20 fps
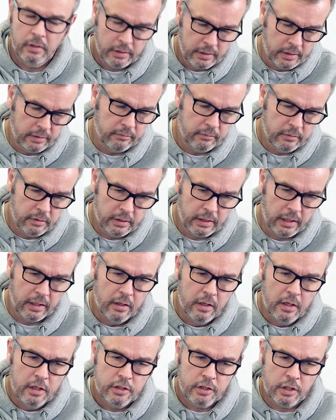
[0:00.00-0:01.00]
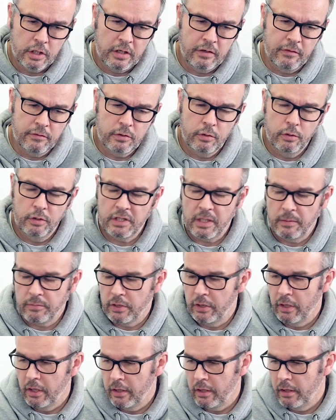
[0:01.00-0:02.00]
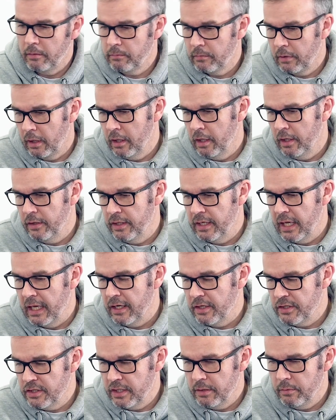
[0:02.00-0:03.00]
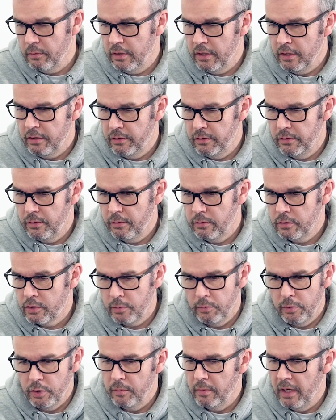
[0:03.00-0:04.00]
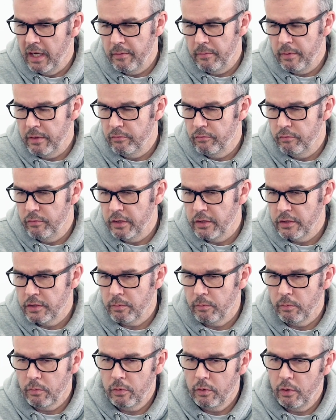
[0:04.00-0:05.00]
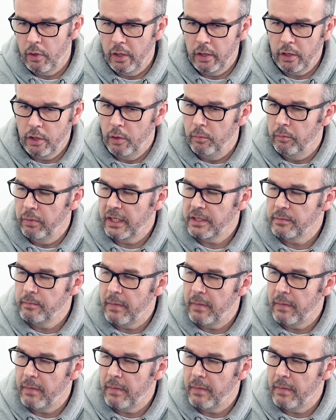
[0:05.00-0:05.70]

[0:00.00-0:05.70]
Okay. So you're giving some good examples. I like the analogy with someone who maybe have written some quite complex